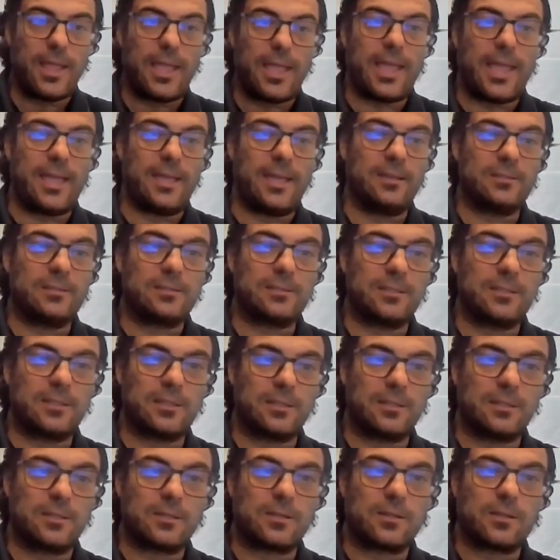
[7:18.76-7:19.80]
and
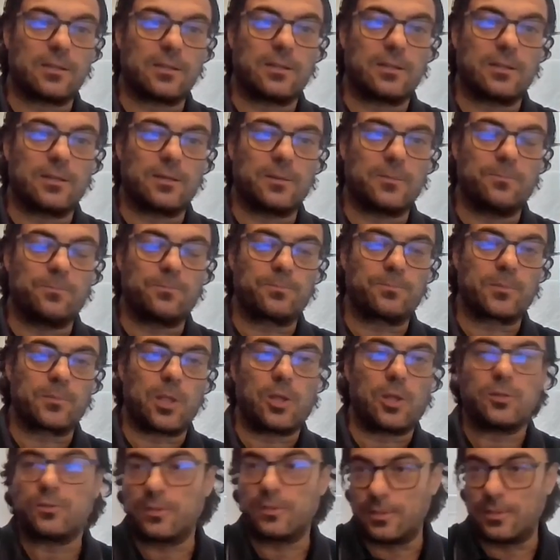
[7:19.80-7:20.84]

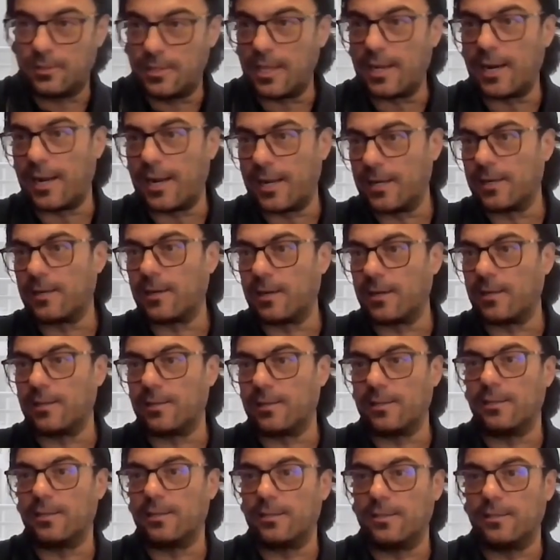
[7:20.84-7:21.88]
there are
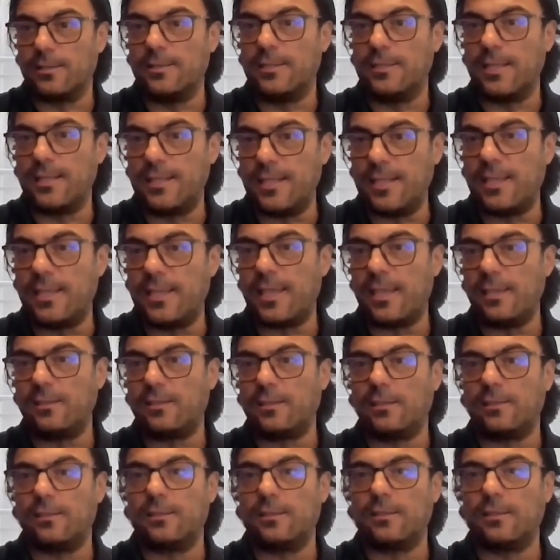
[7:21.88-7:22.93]

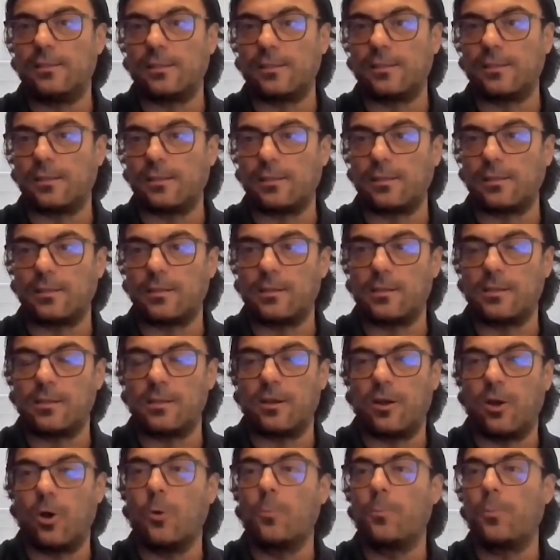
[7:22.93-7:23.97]
dedicated
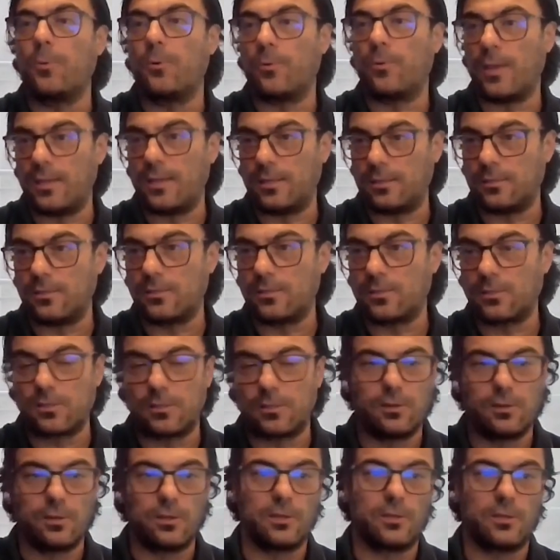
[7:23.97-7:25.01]
operators
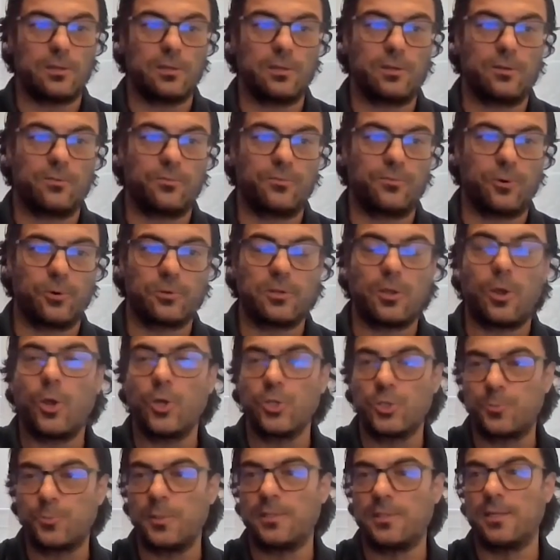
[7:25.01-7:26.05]
for the
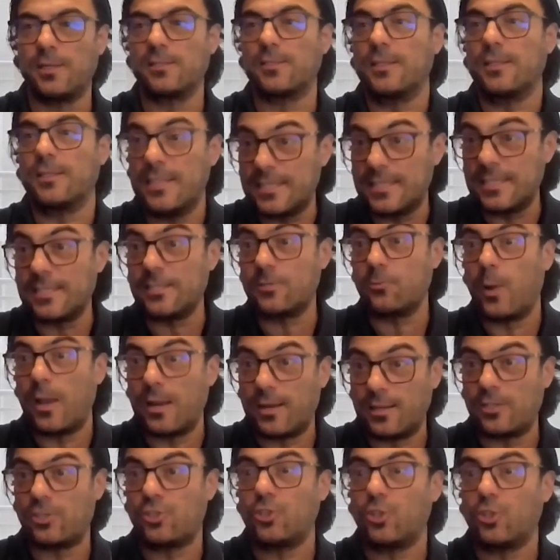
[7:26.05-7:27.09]
hospitals. This is
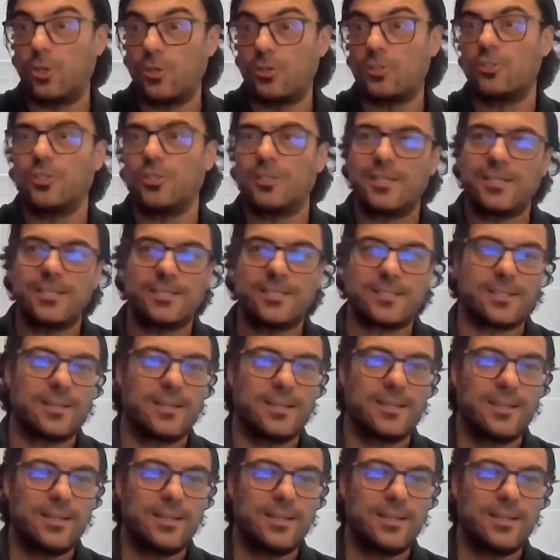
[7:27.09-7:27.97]
where the surgeries